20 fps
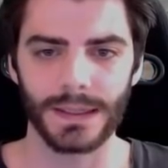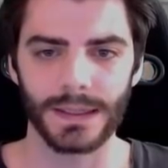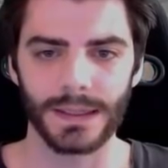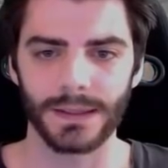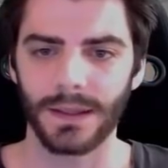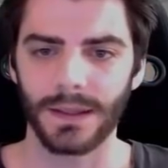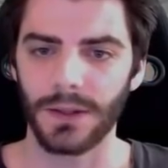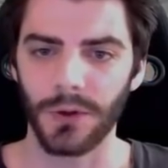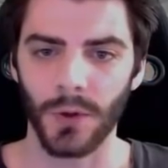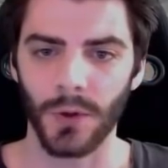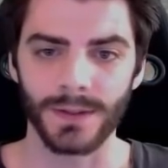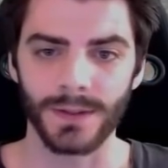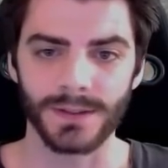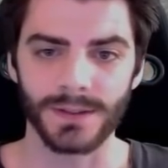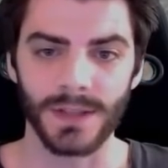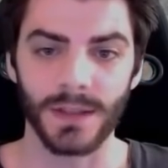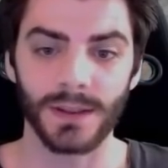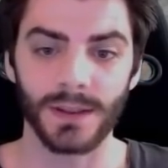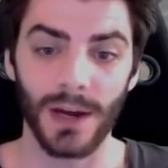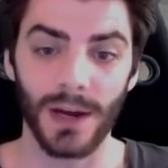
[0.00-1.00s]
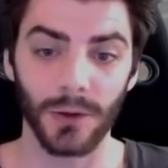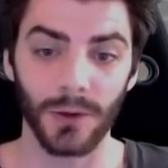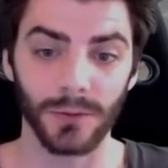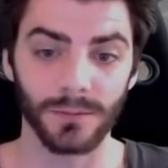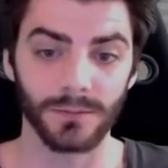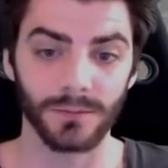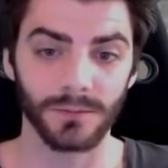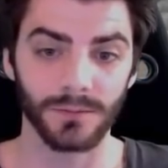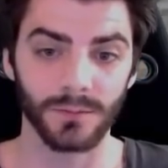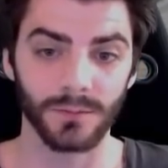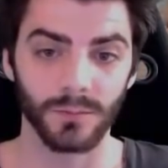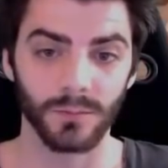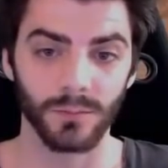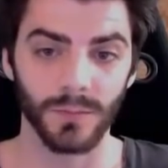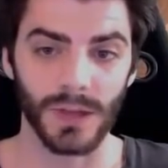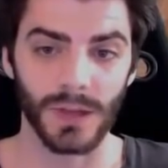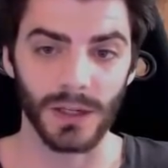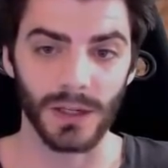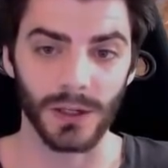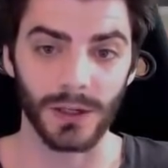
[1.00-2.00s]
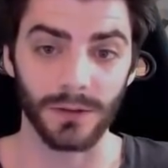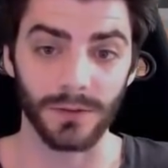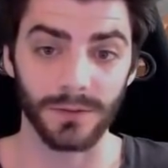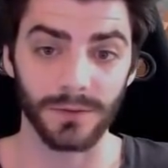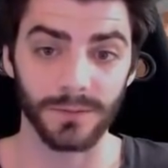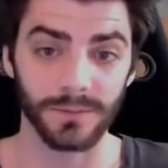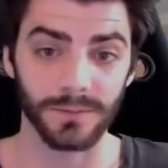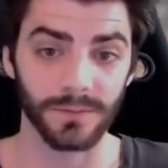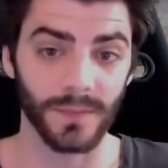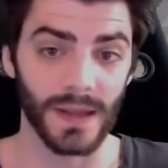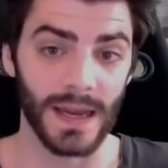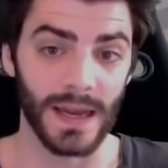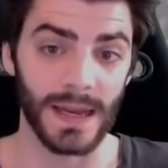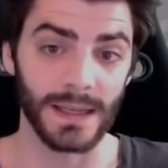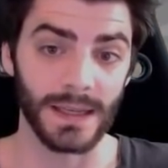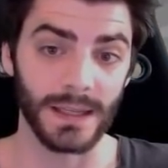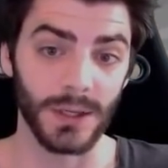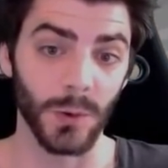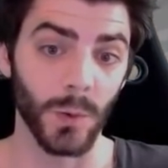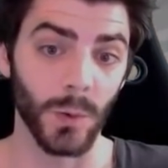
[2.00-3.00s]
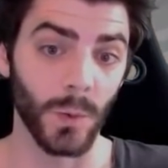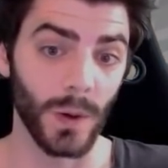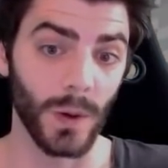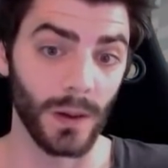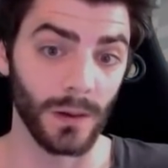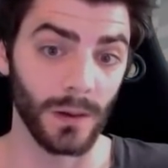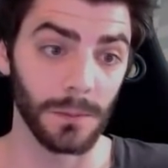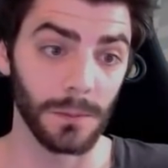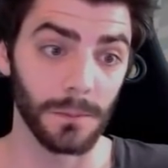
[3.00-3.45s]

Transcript: and you can sit down, get off, and you will